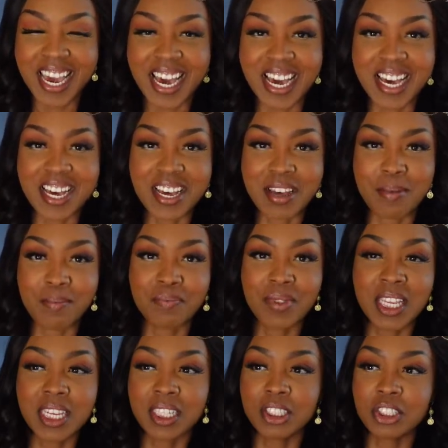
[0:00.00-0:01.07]
Um,
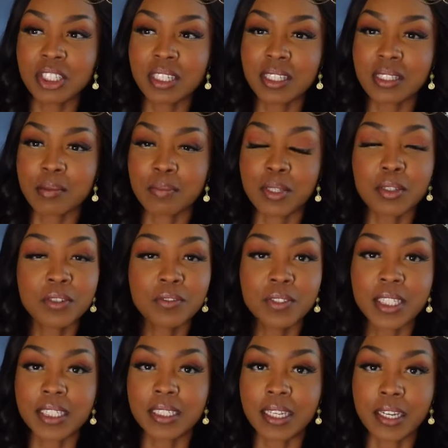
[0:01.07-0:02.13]
just
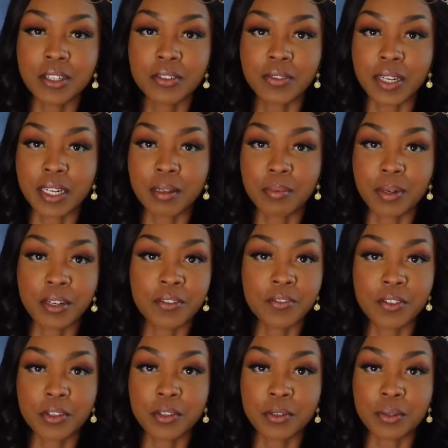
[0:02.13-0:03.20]
beautifully decorated
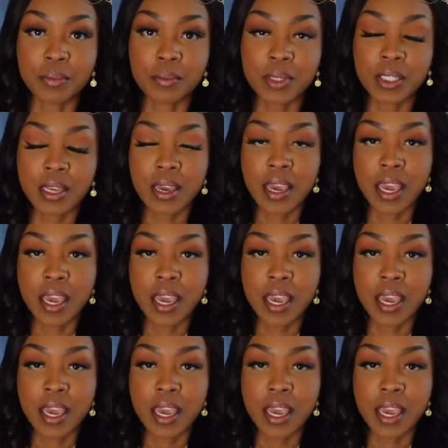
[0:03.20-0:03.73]
perfumes.